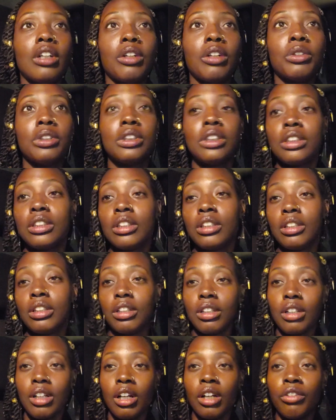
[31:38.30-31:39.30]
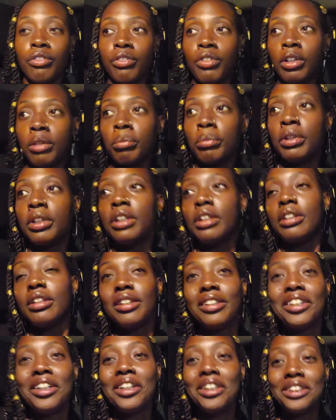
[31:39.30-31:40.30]
I was sitting in the car for a minute
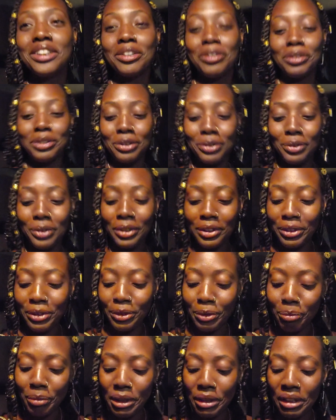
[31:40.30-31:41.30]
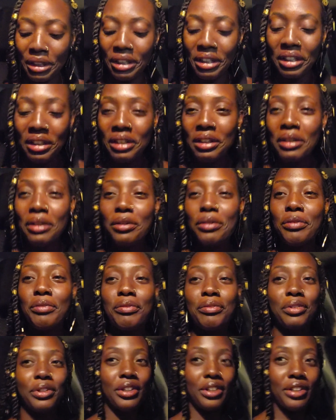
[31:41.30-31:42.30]
because I was going through my
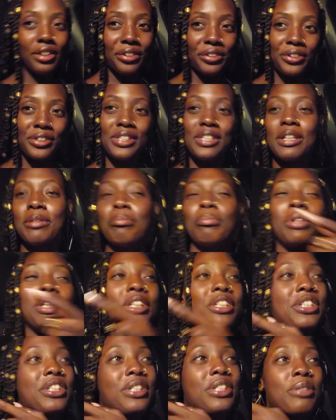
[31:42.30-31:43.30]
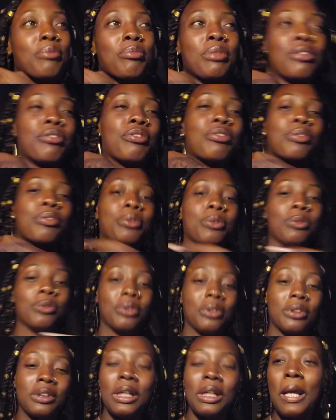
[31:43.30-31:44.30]
videos and pictures in my
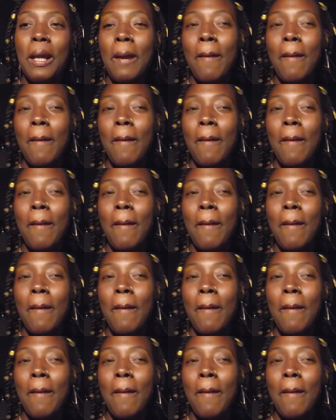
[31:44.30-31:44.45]
phone.